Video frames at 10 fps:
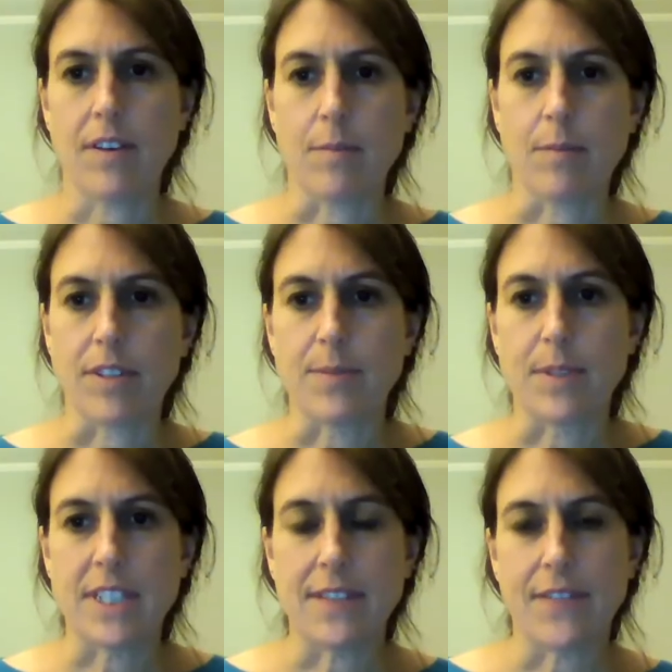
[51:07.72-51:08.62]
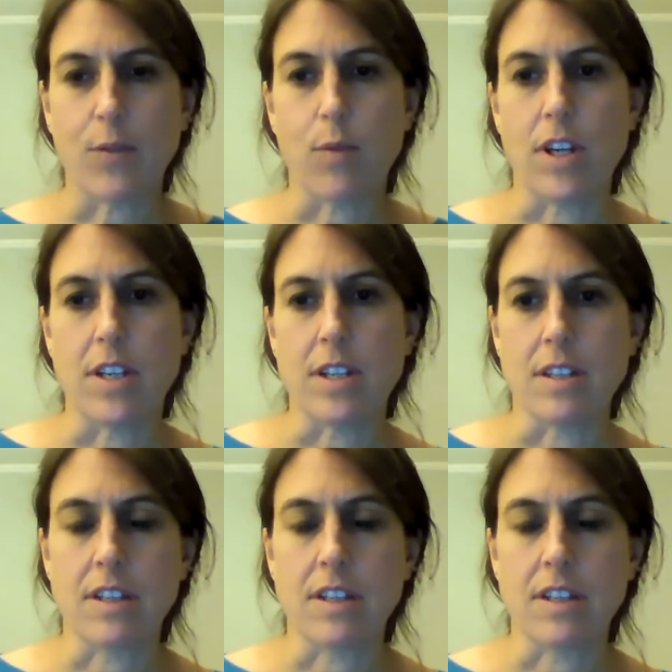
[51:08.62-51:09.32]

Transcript: I have a, a, specific one.